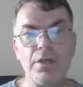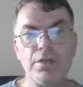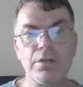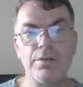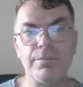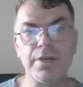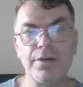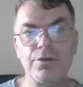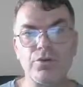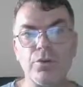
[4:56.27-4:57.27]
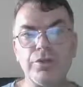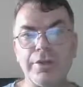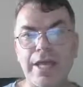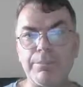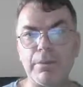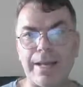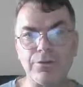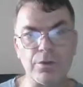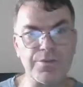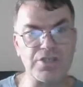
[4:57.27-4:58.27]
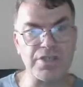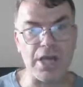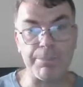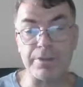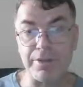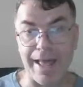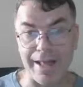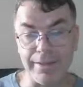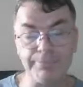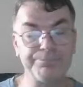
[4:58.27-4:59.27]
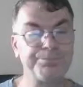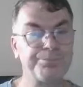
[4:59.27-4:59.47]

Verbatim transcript: you, you call the label method, which is a capital L,